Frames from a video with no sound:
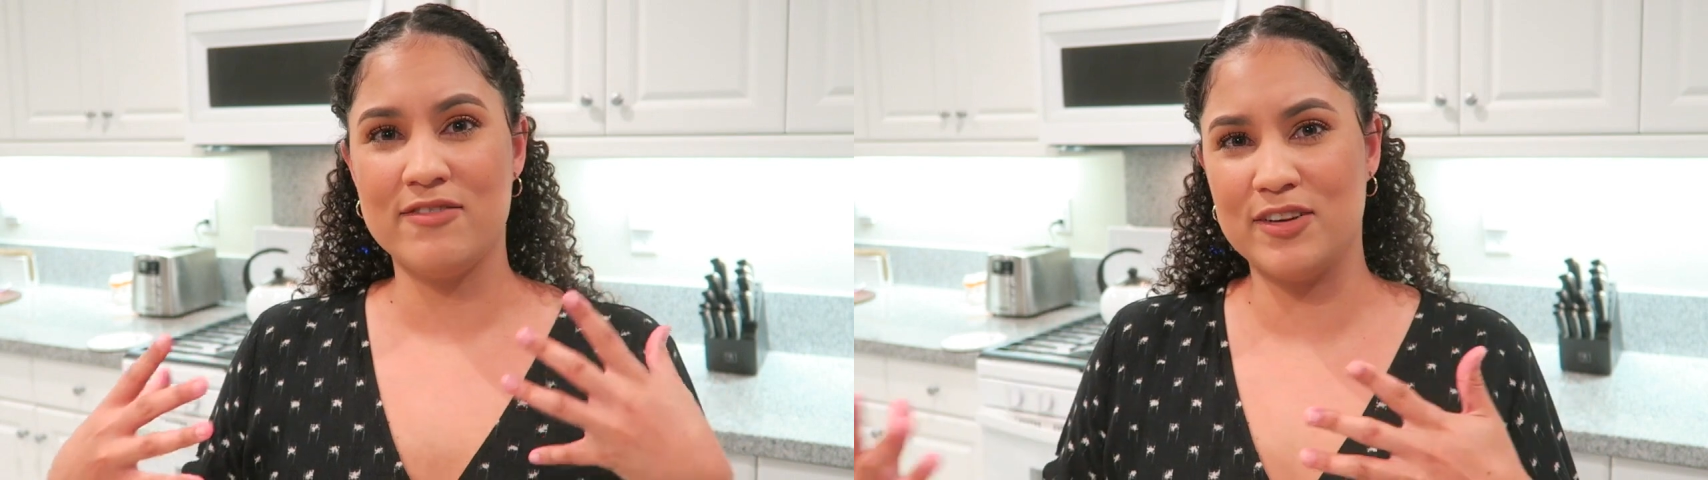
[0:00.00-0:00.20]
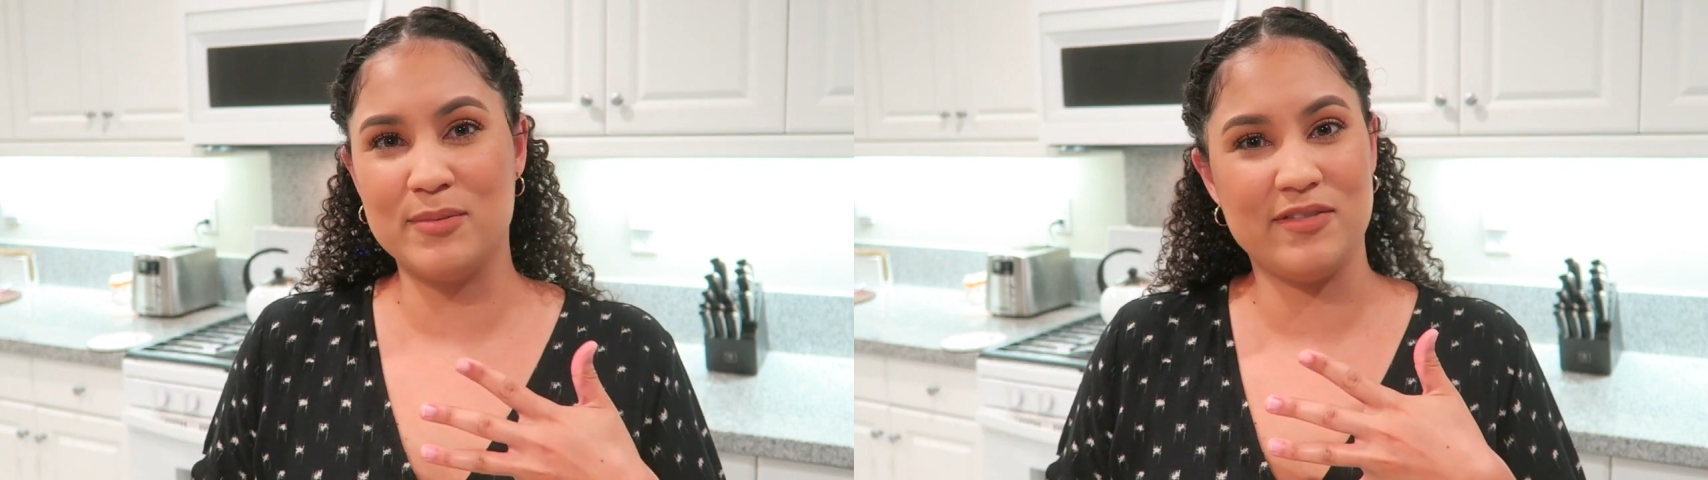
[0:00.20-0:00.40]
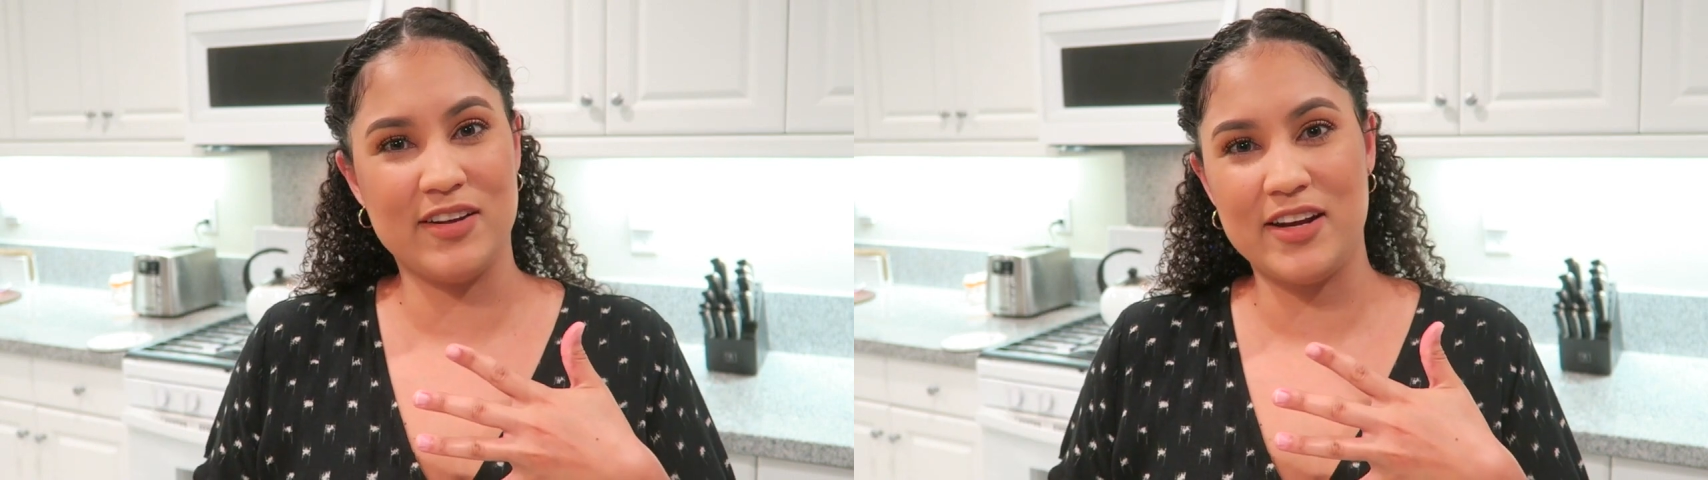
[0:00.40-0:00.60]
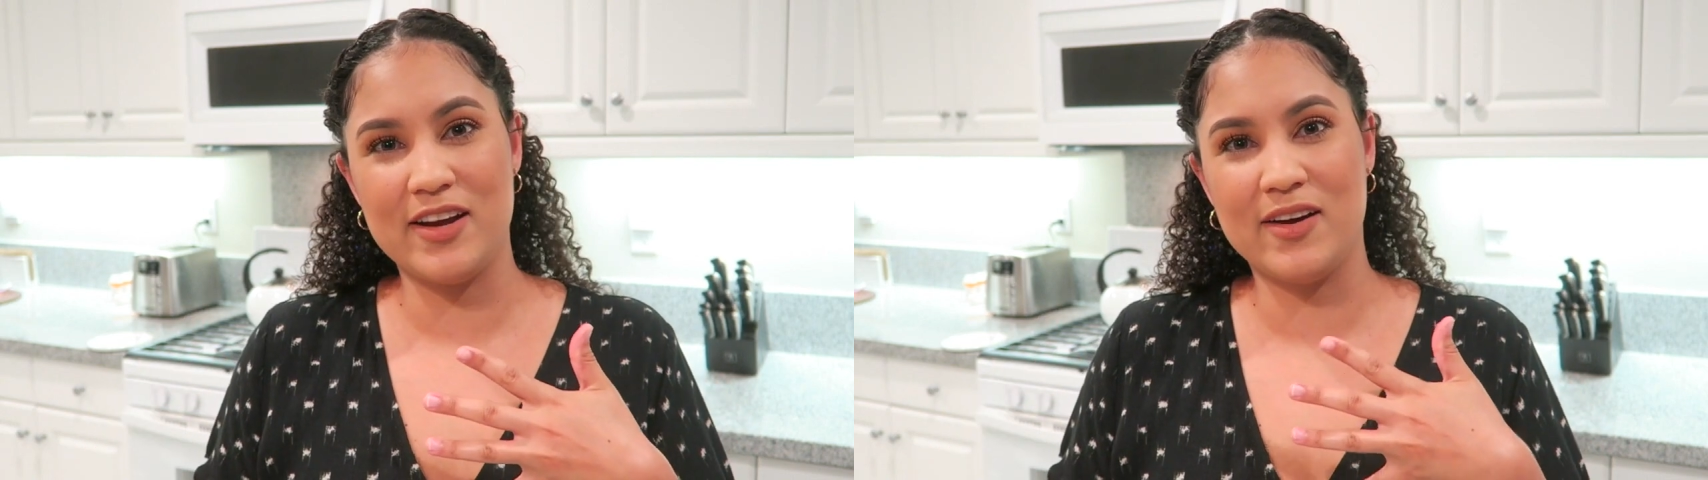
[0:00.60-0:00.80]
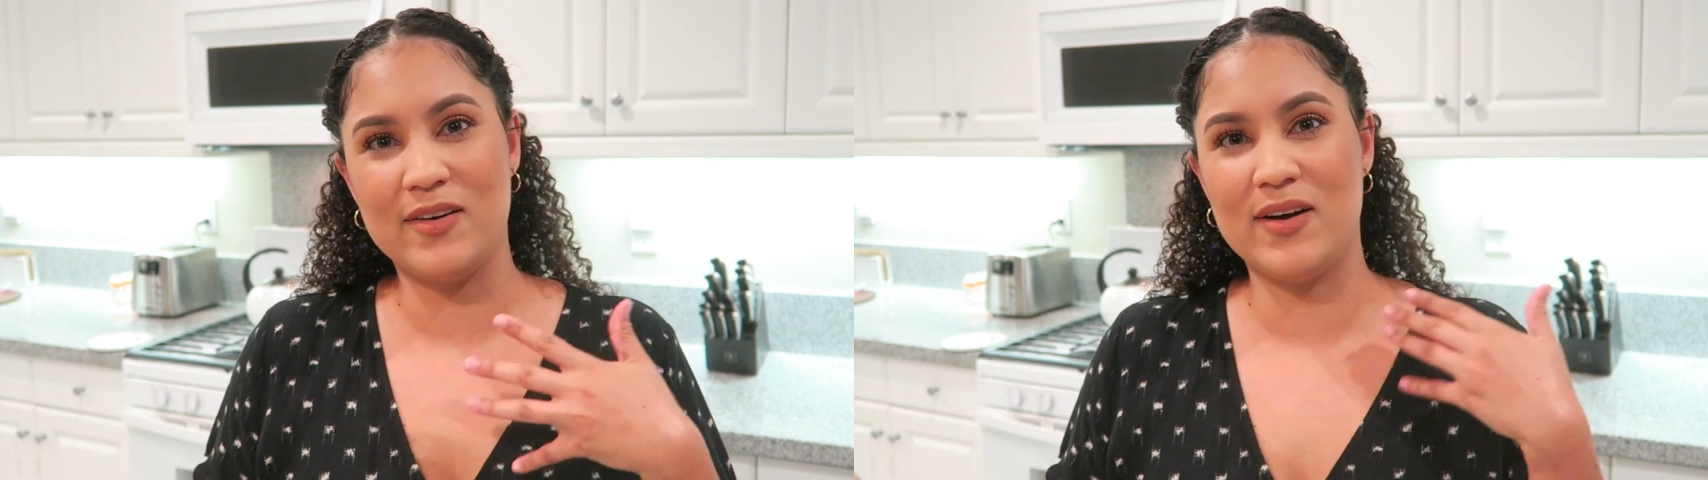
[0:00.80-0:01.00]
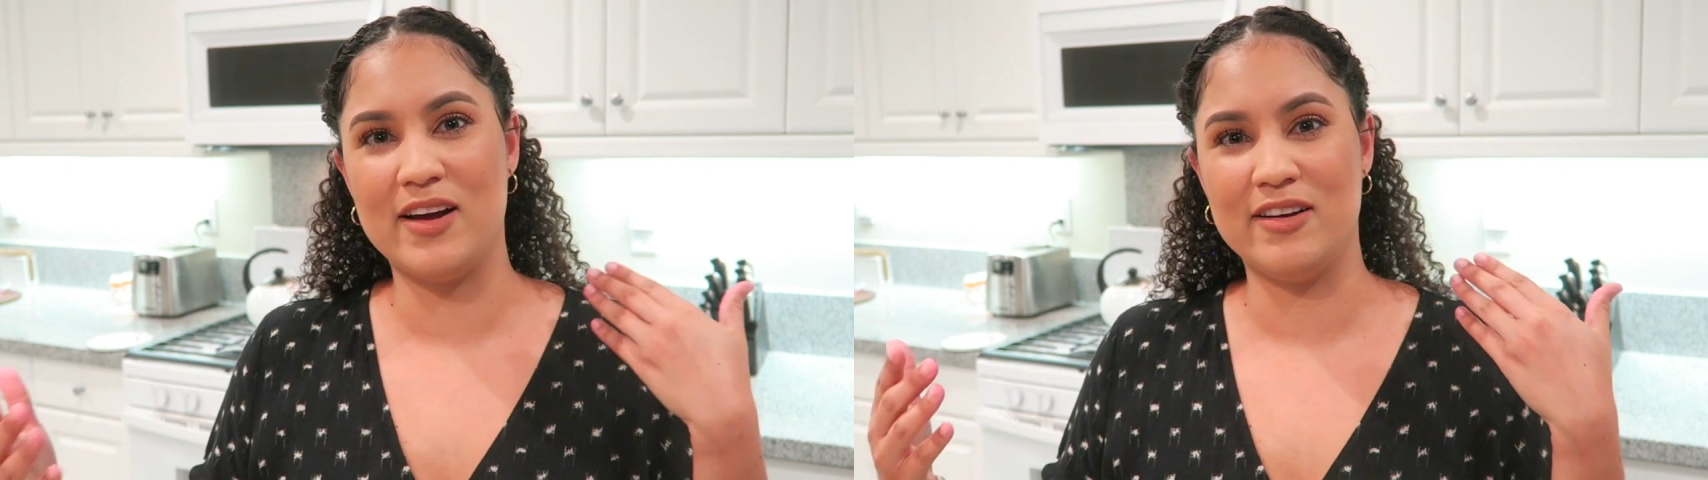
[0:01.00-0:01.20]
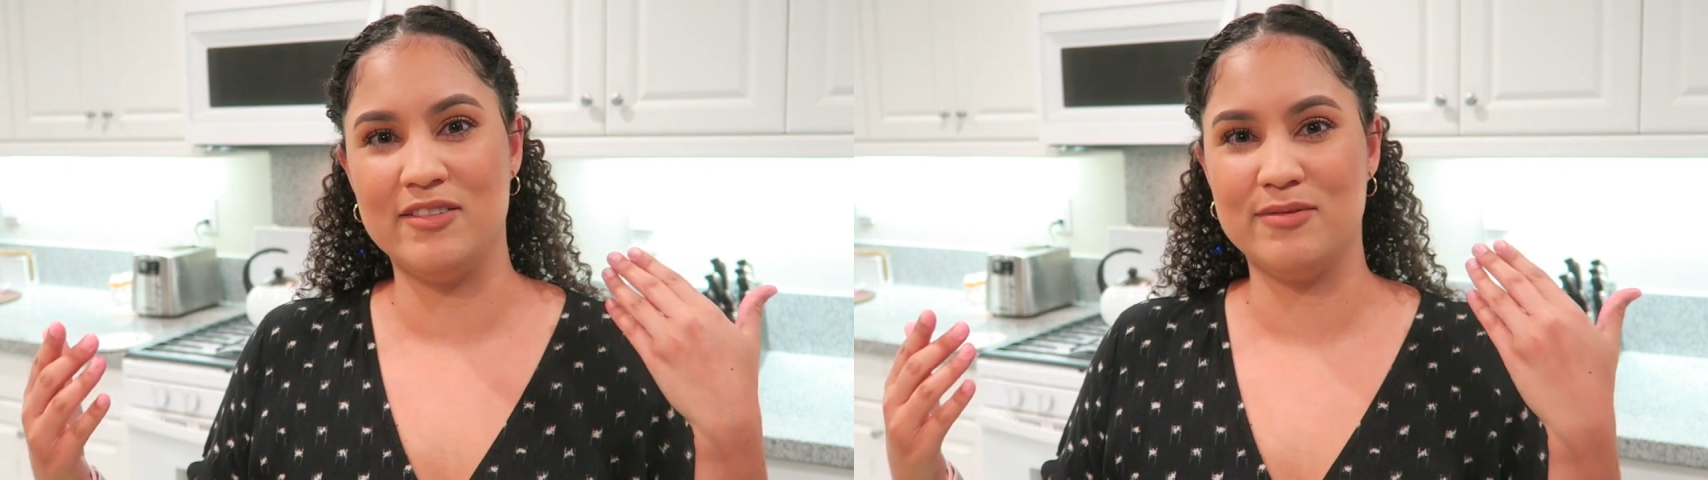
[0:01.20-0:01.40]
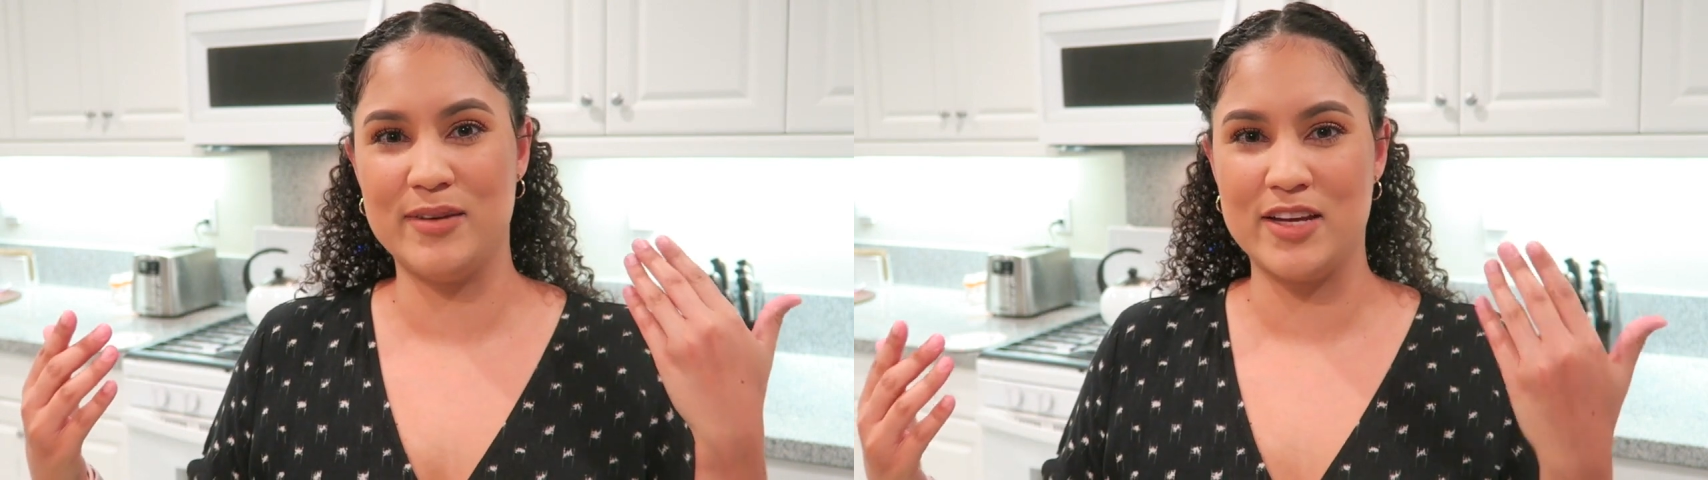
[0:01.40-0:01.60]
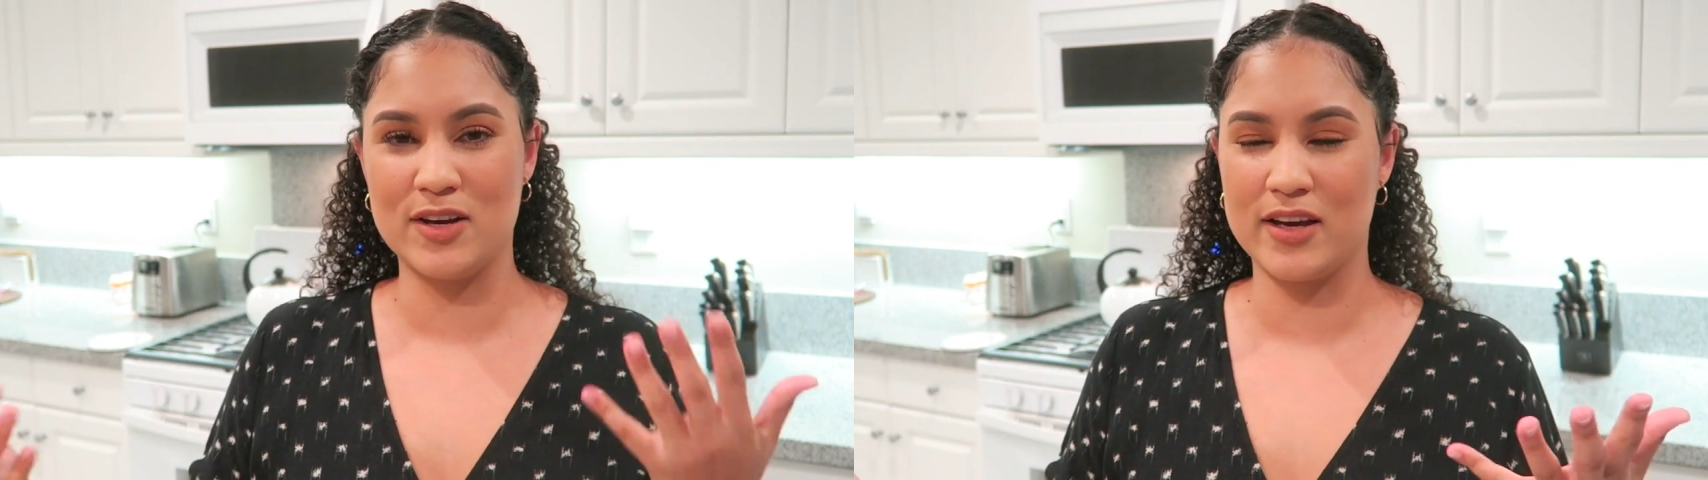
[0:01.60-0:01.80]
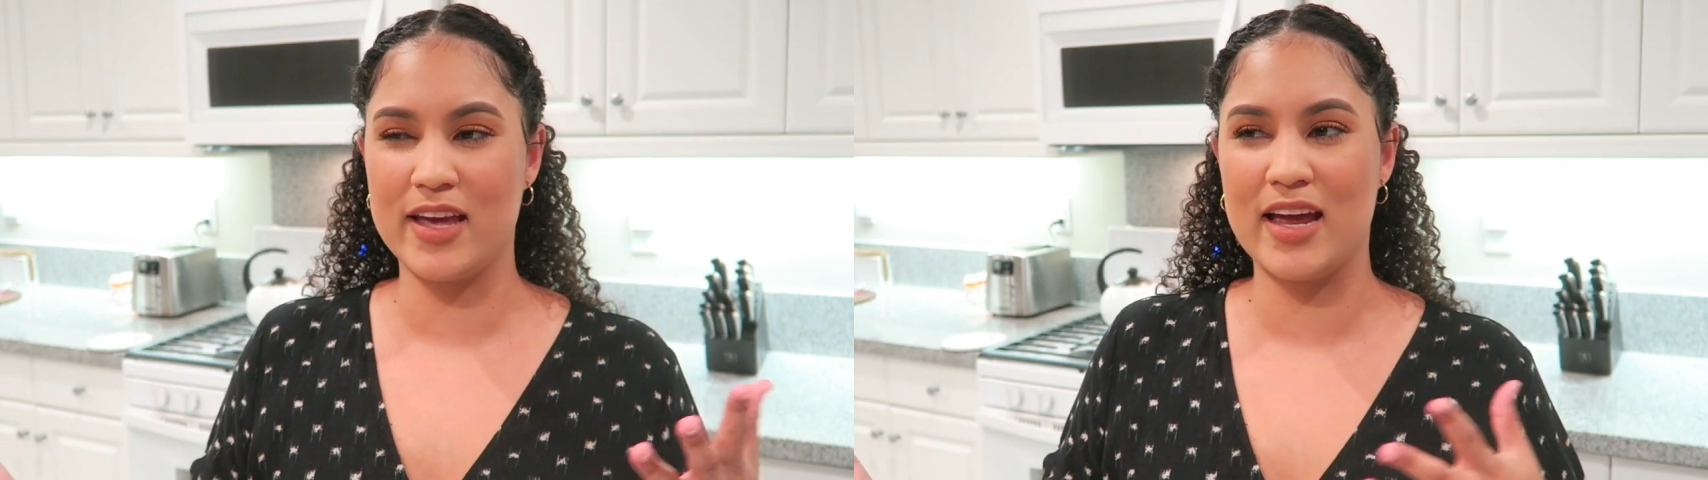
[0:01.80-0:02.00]
film a video of me
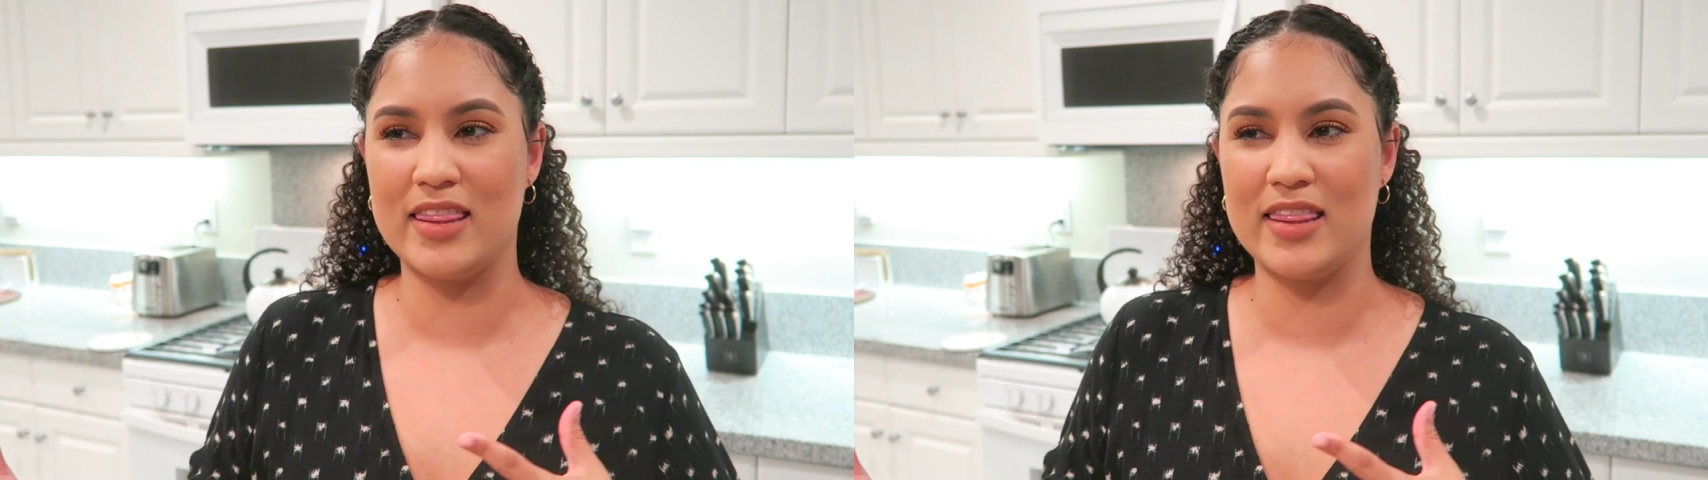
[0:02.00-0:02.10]
cooking.